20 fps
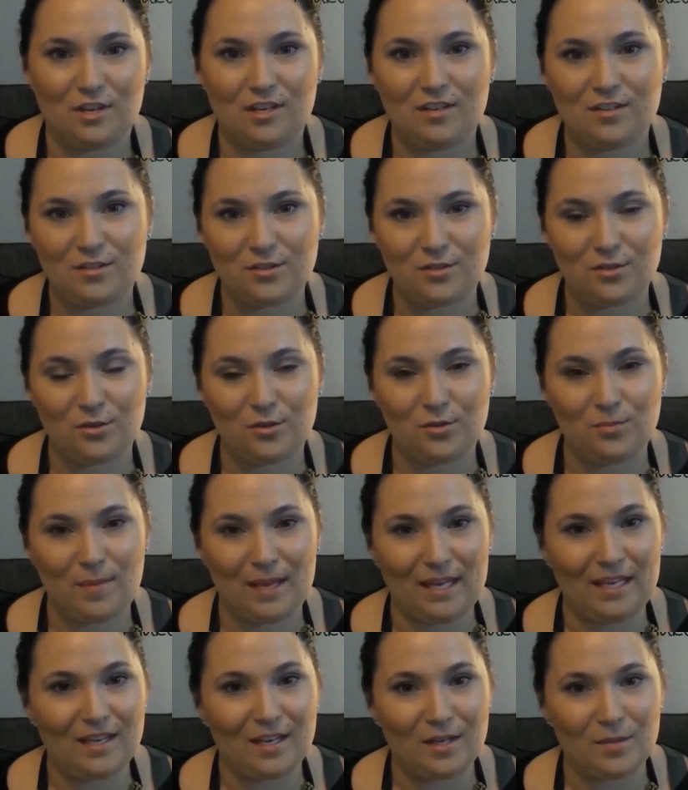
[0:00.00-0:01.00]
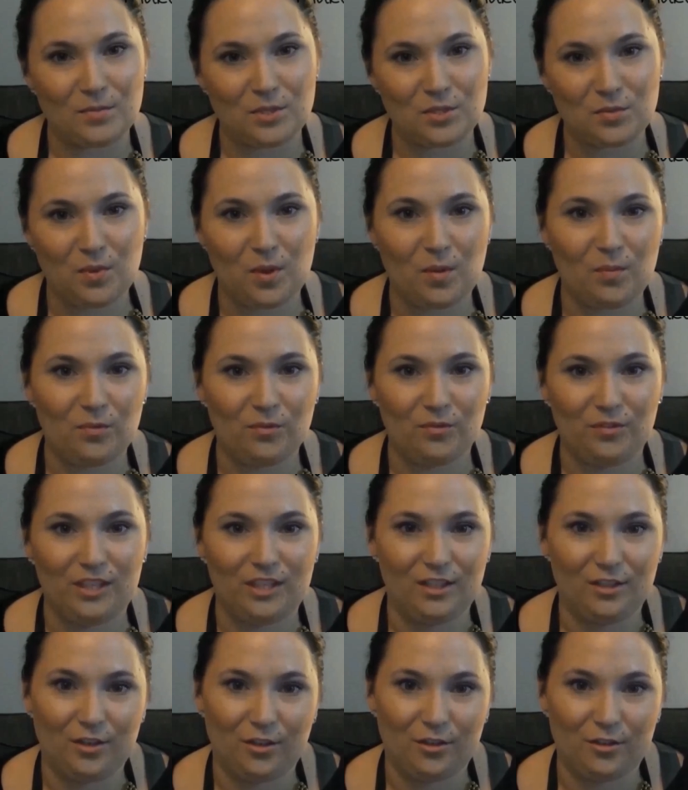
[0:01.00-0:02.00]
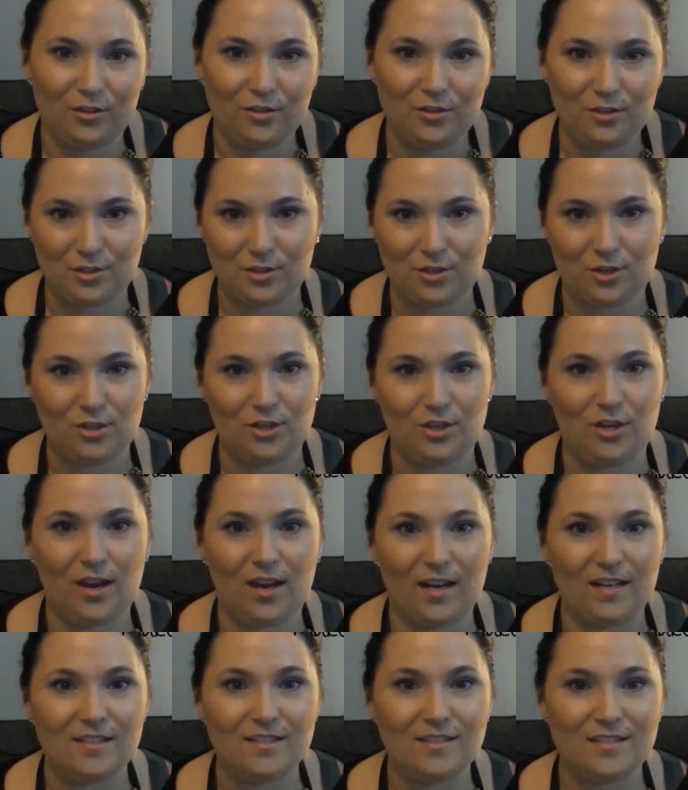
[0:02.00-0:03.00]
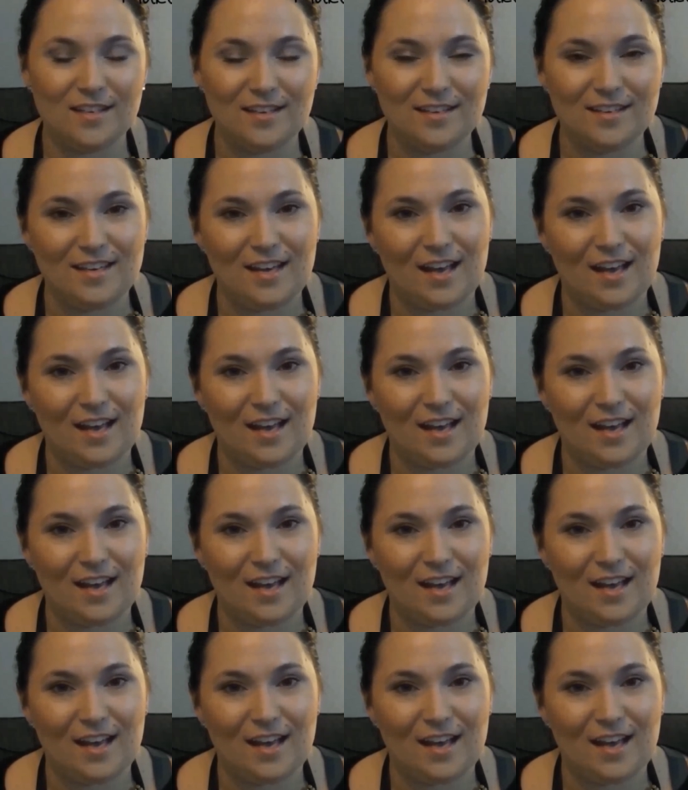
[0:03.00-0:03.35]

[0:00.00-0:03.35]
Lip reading: drugstore makeup swap video to show you guys.